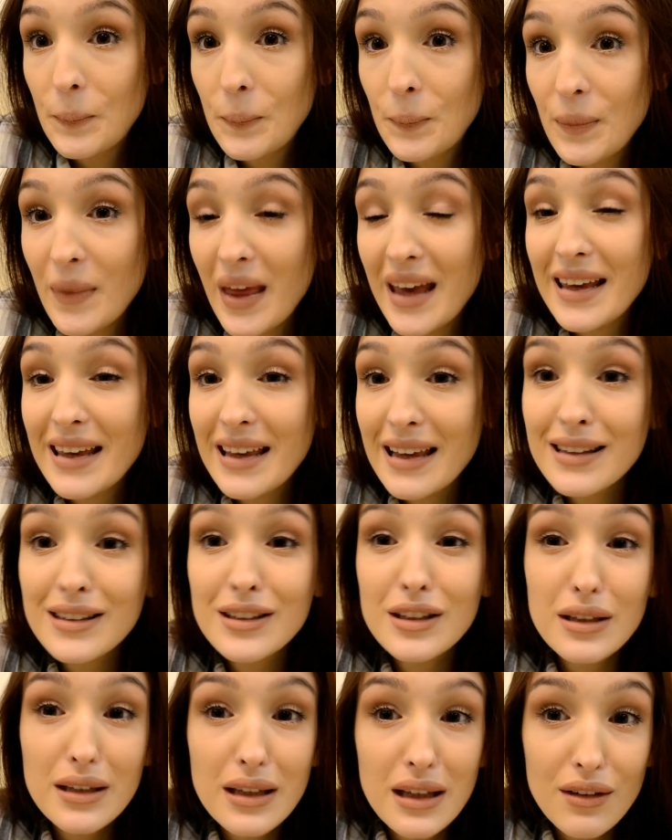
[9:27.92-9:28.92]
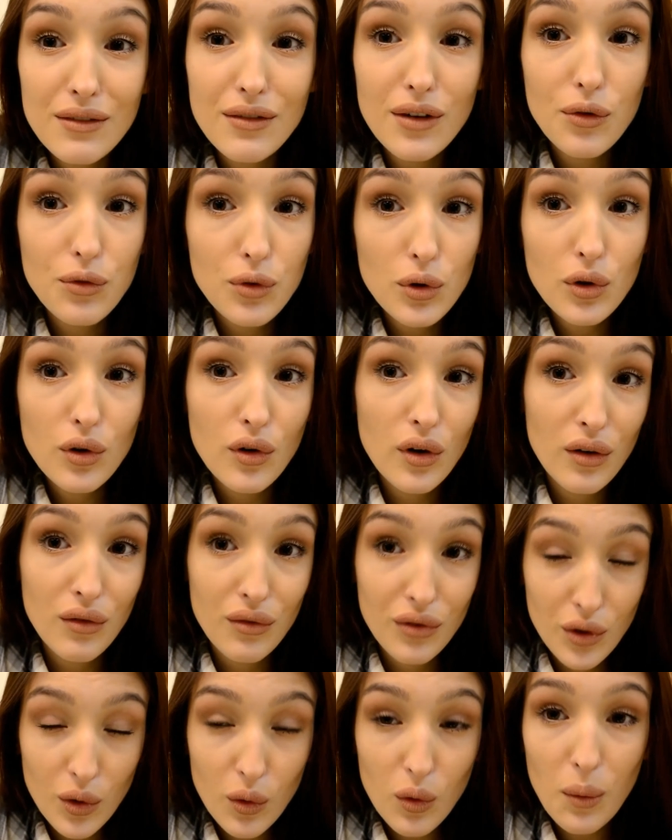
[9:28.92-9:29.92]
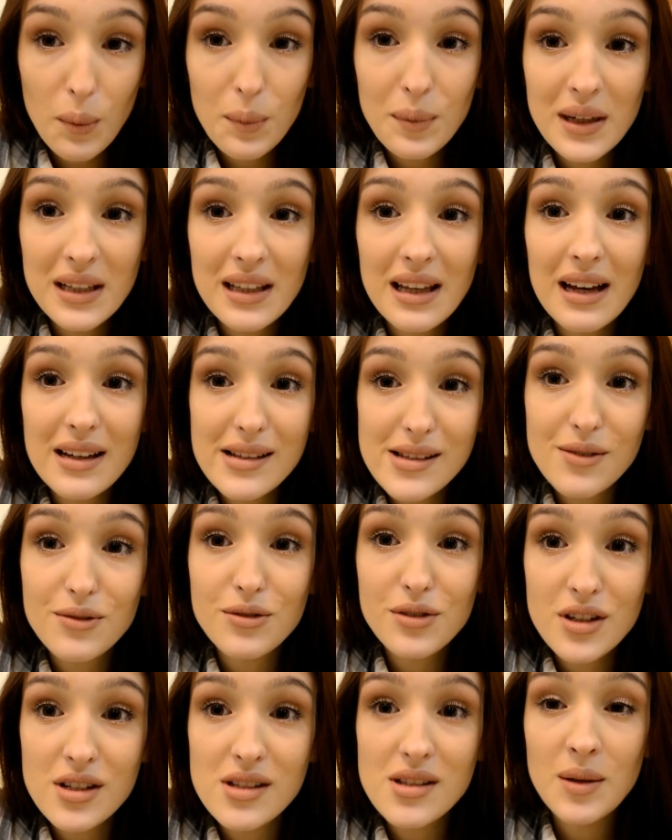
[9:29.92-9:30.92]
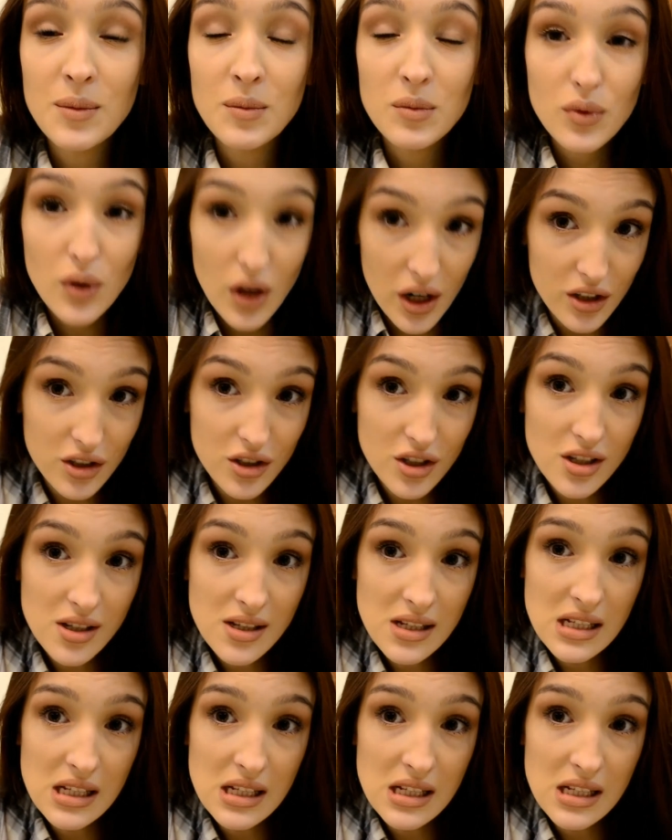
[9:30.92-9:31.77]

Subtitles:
I can give a full review, but as a first impressions,